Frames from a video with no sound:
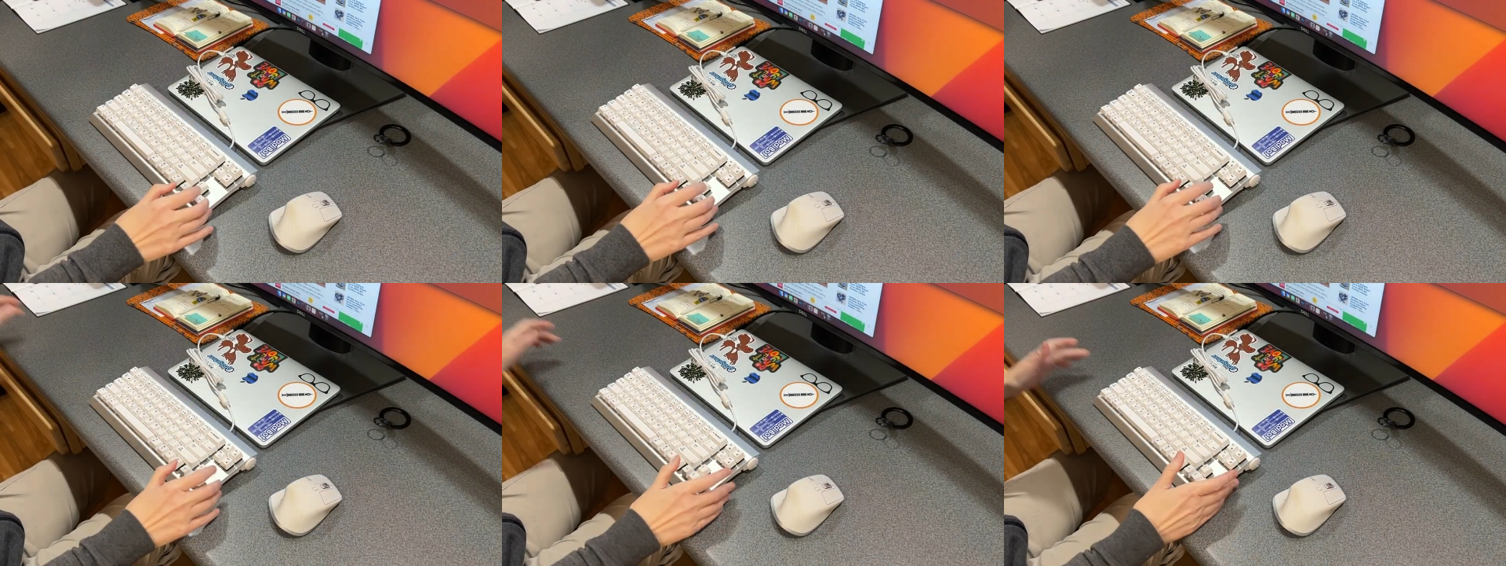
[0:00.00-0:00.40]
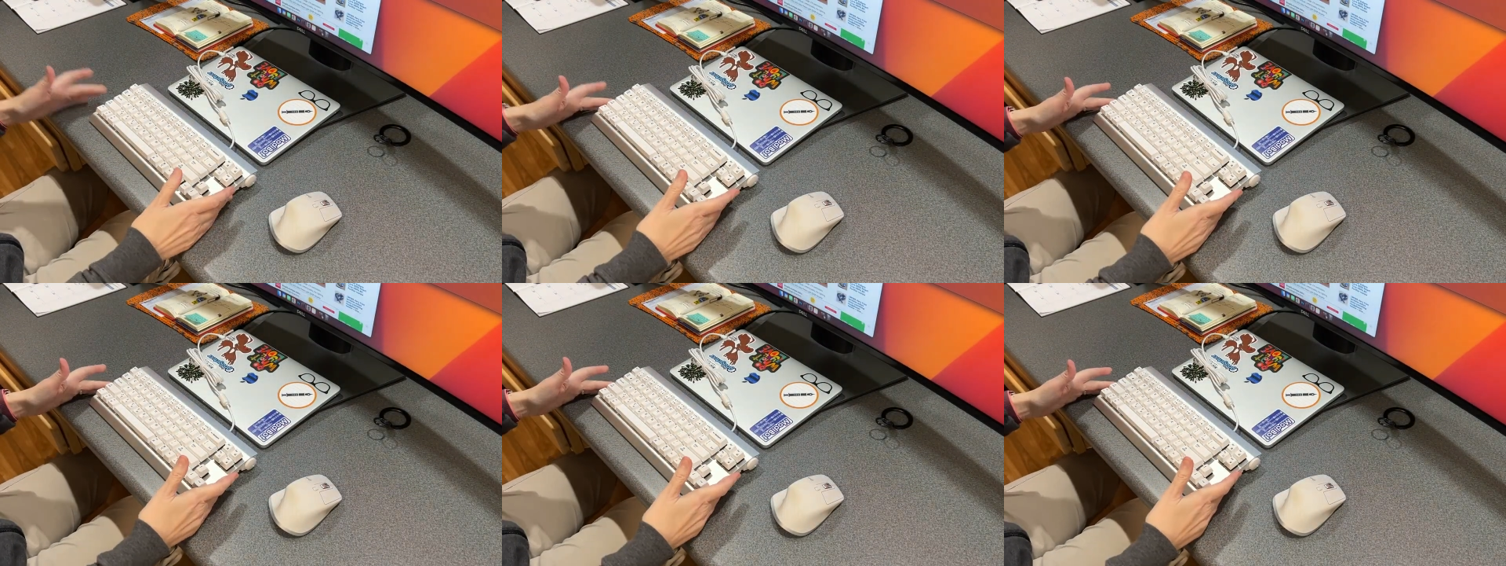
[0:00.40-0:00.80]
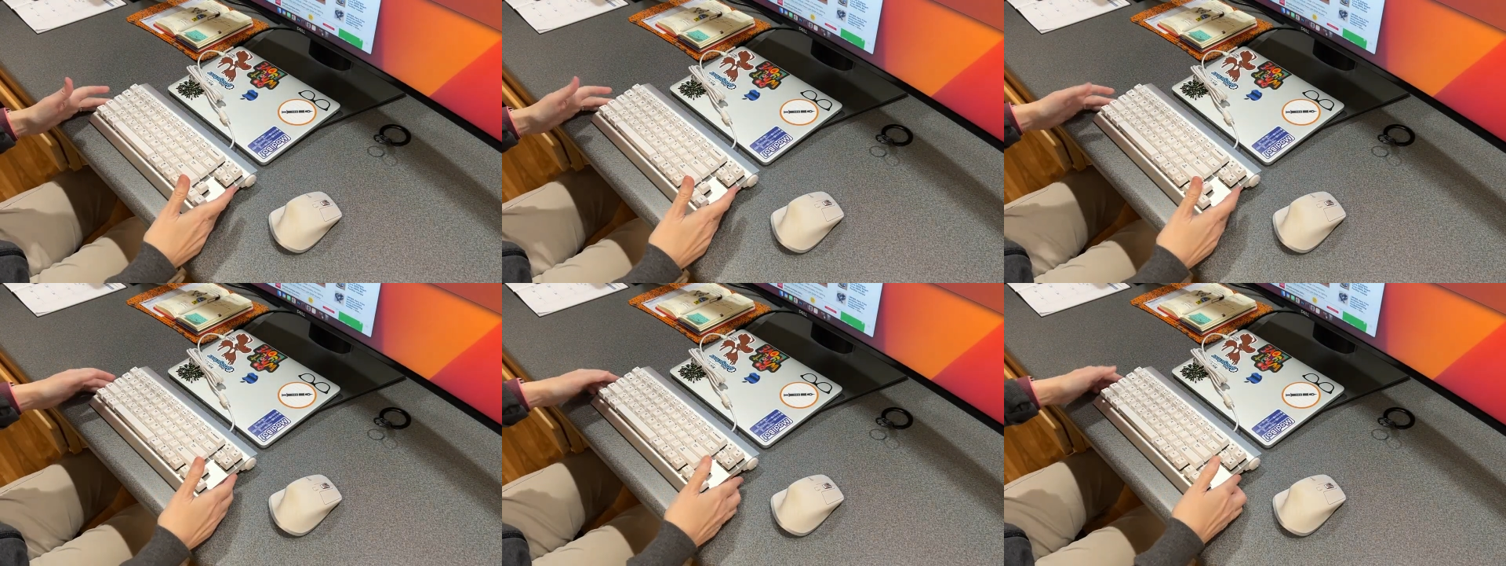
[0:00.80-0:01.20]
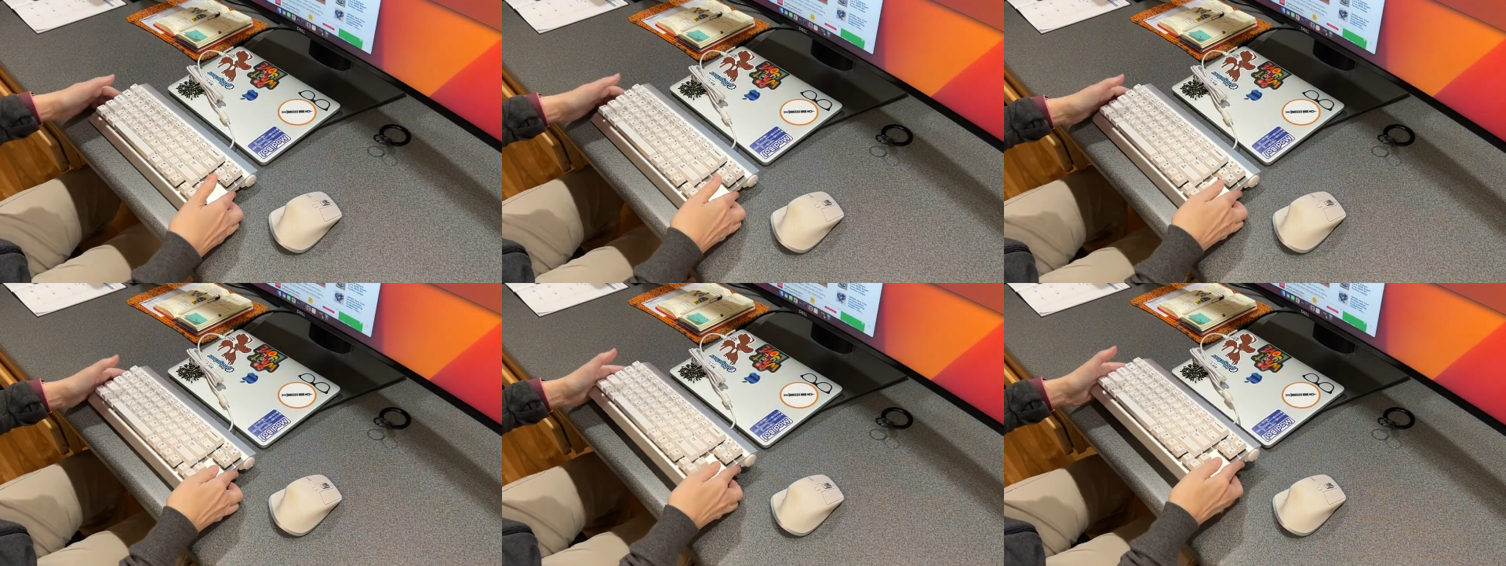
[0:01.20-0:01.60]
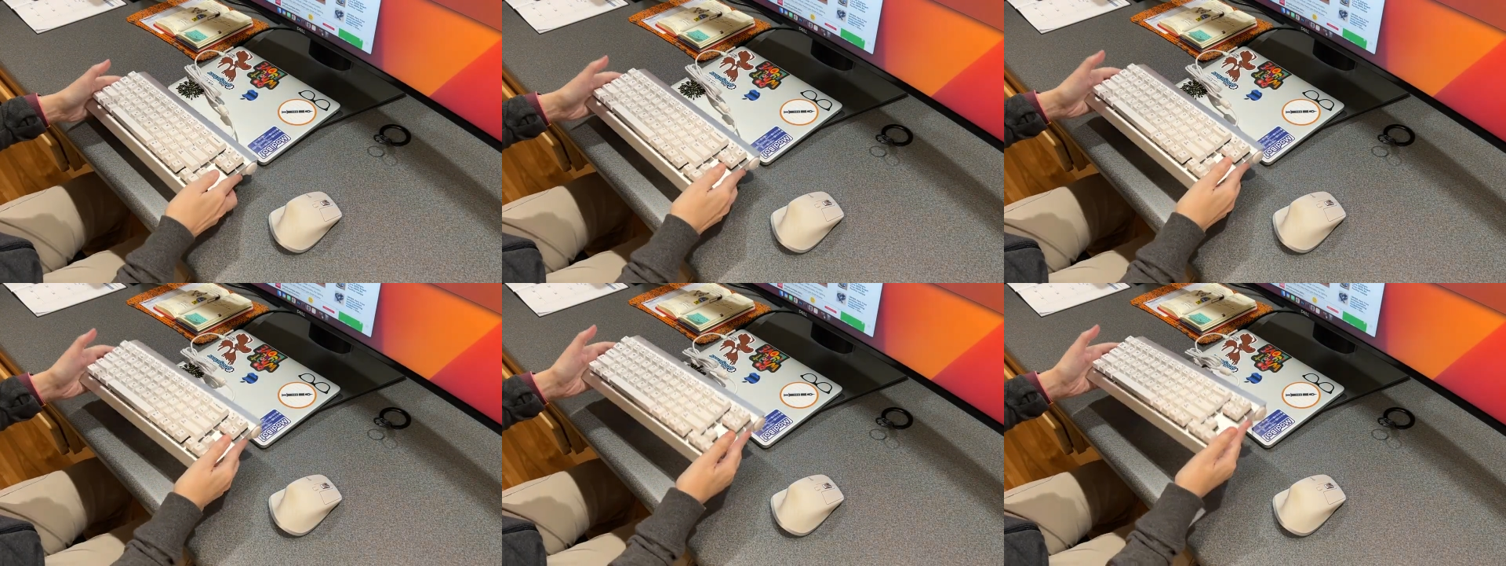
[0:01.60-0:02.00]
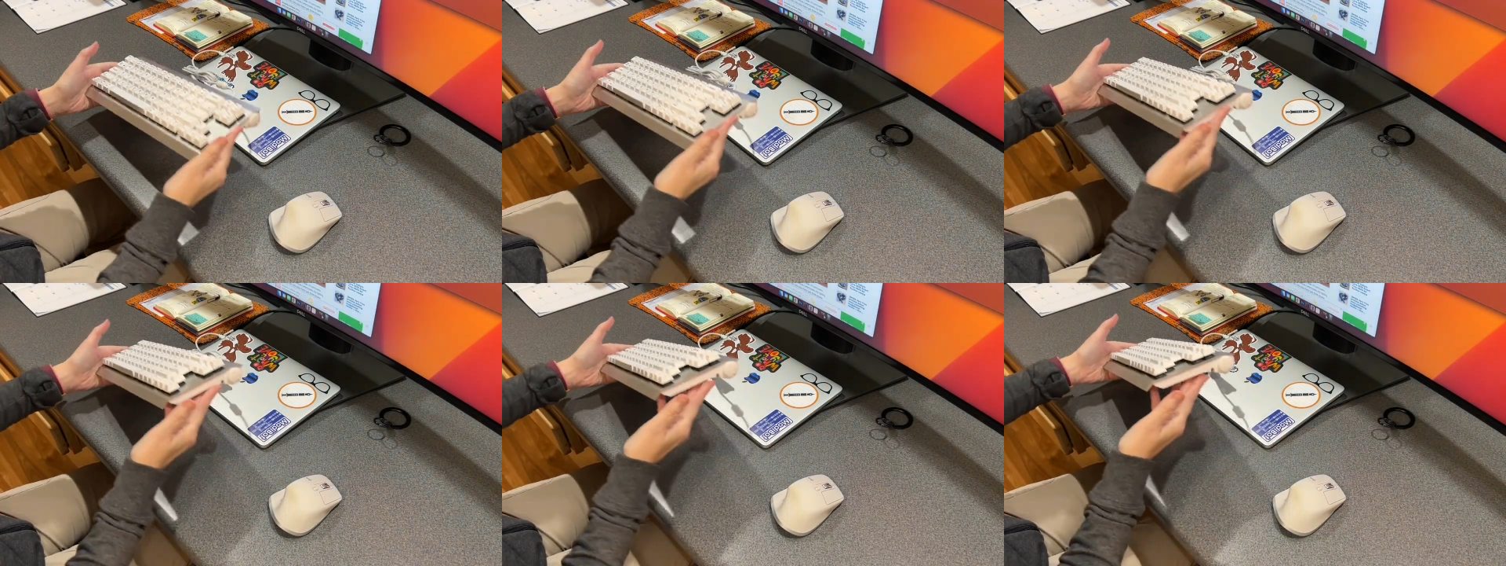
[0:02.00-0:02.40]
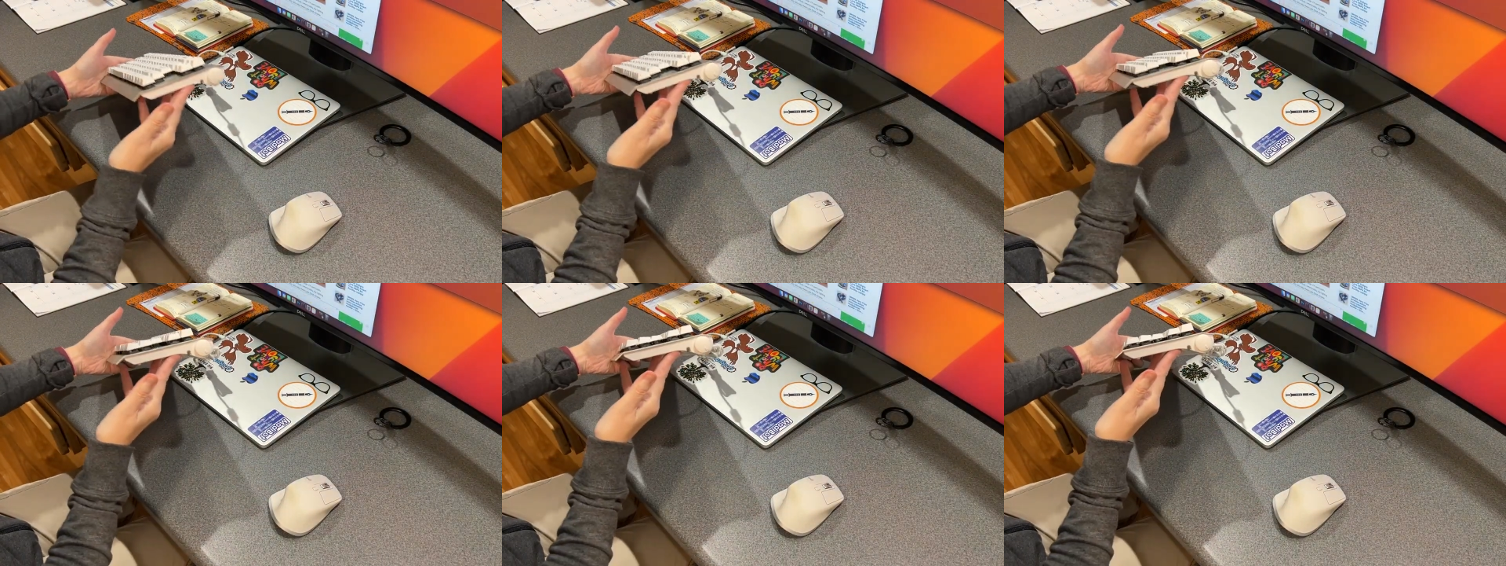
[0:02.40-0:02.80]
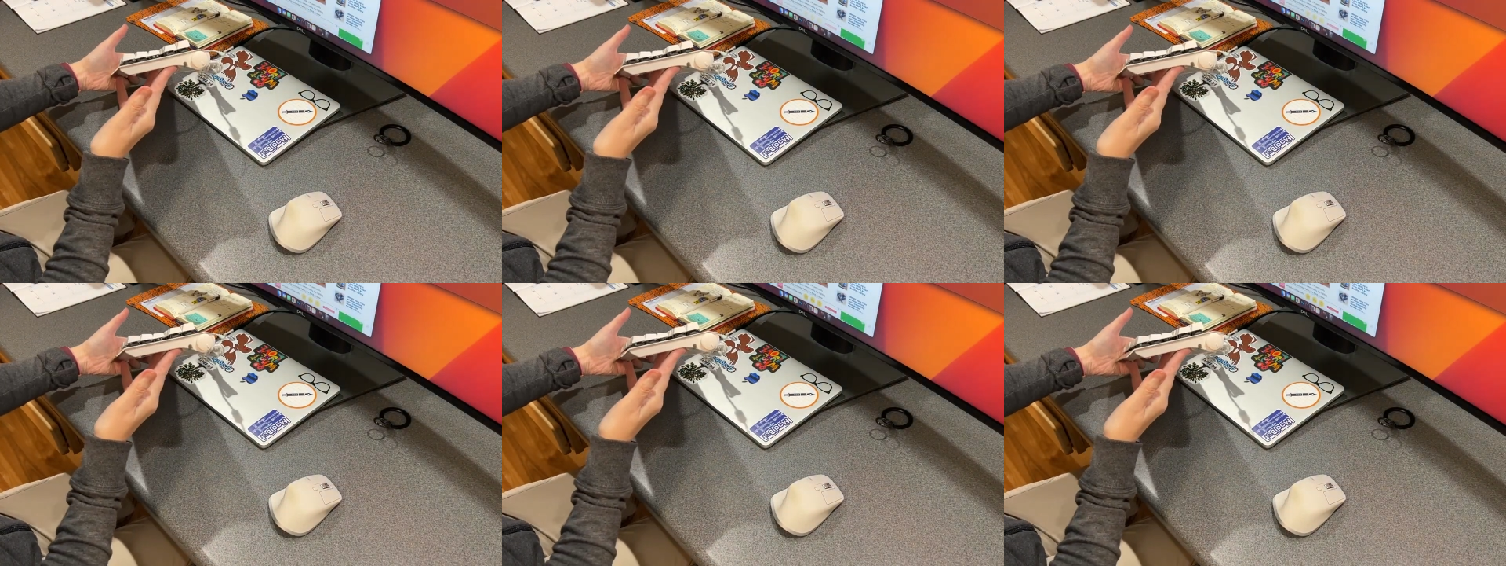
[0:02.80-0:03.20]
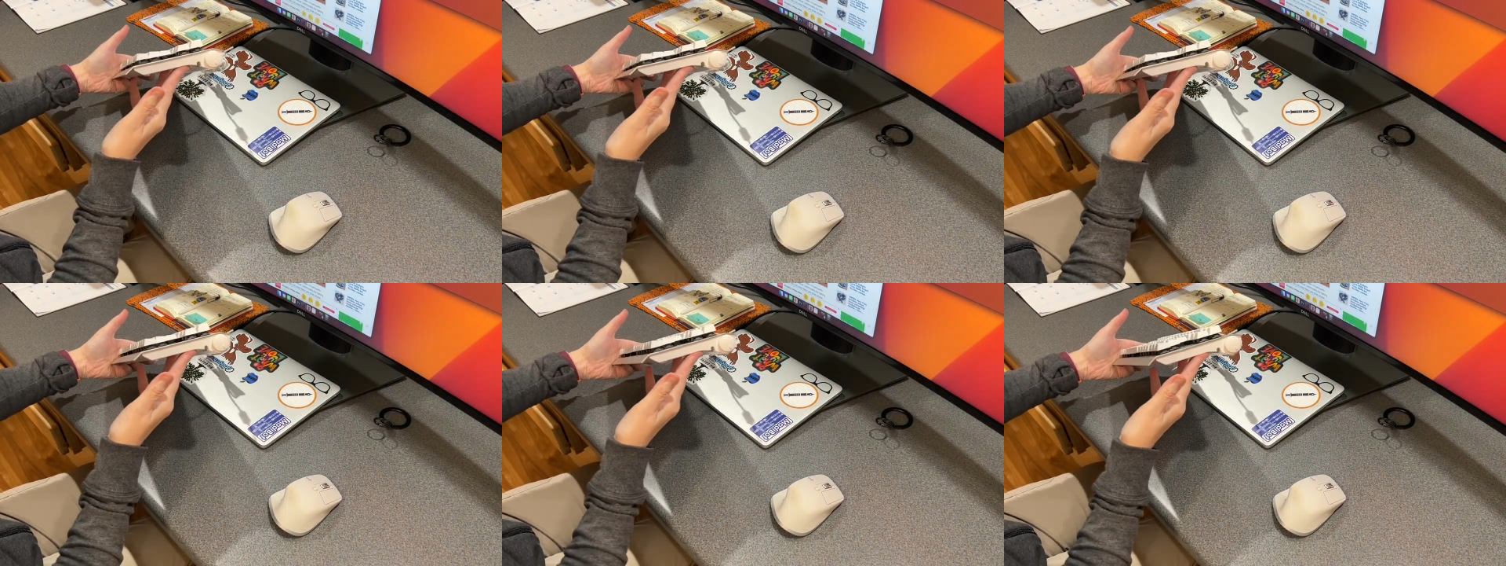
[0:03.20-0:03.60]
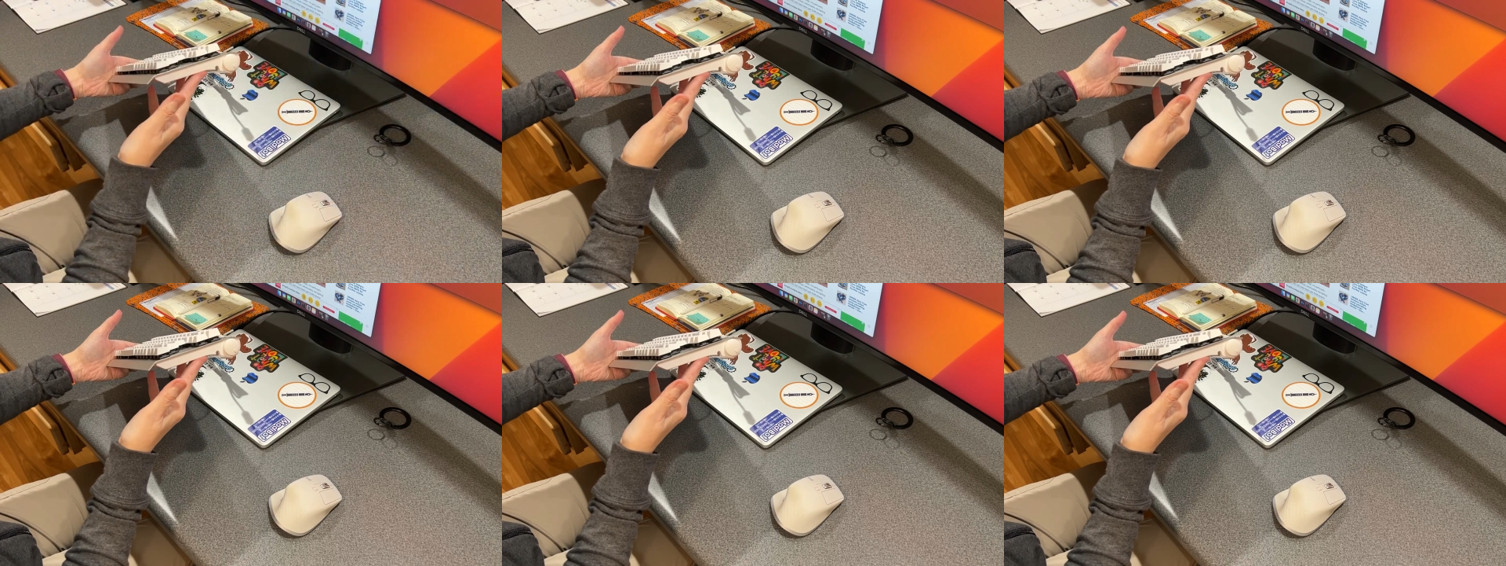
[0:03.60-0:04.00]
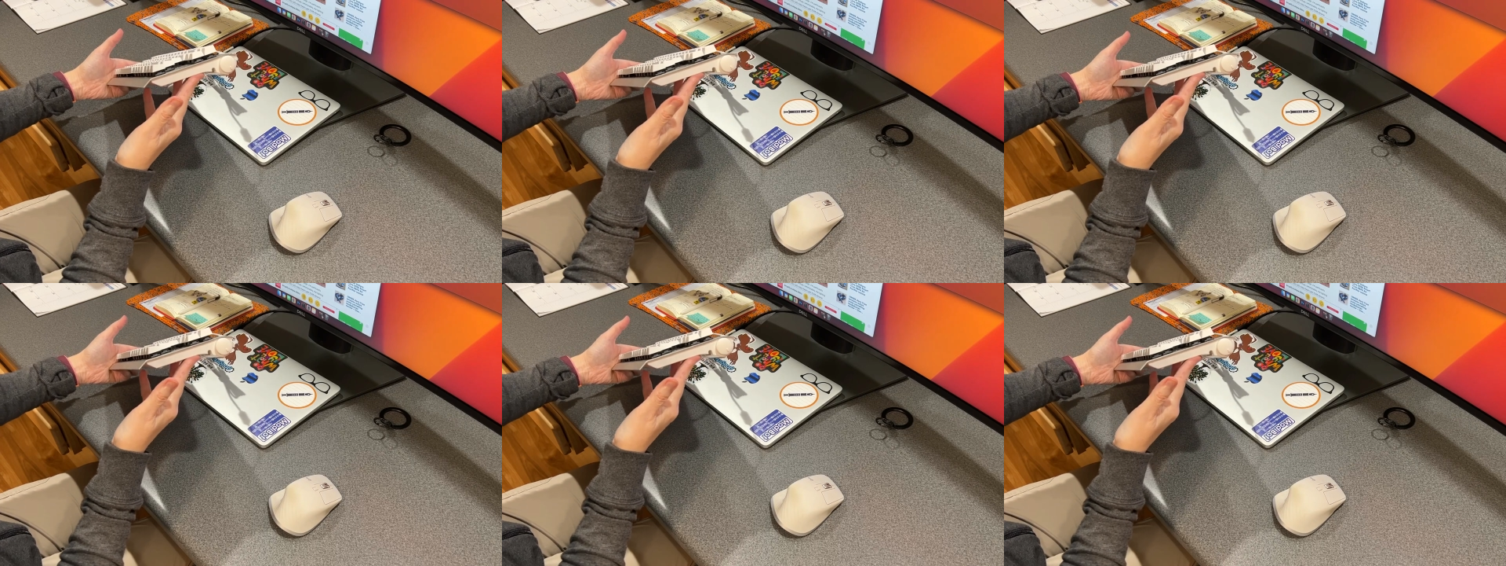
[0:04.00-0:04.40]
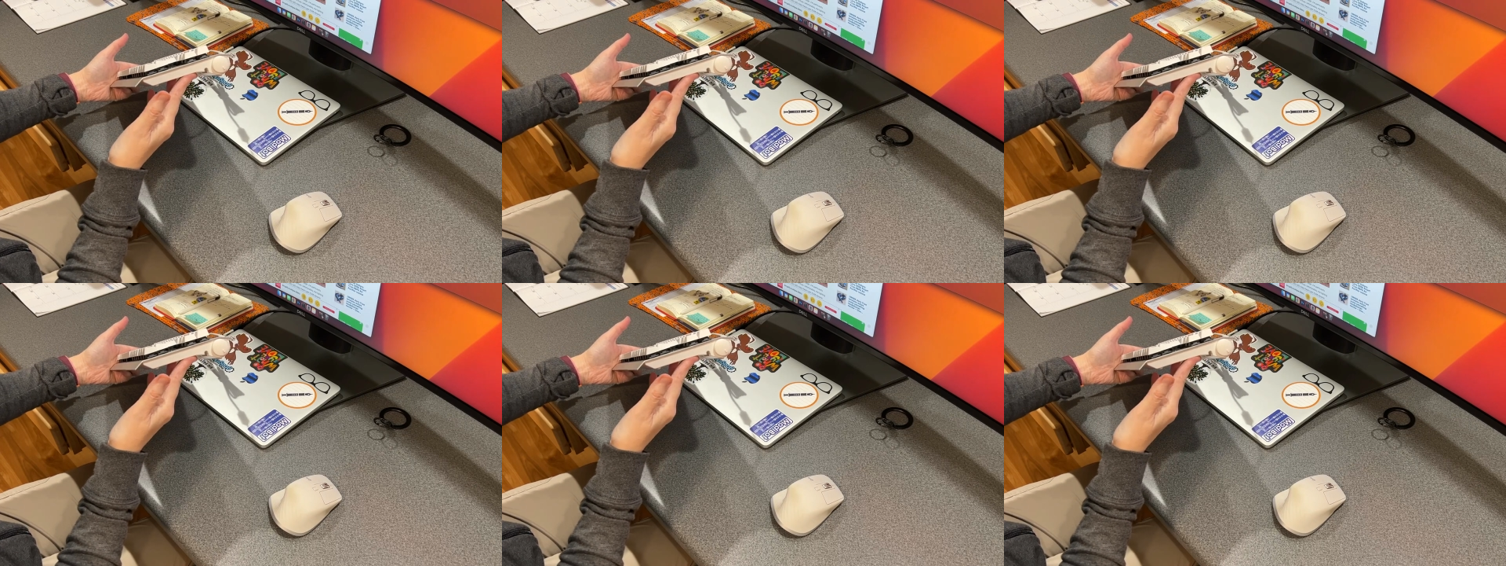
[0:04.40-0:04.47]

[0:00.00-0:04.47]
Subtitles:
[unreadable: no face in view]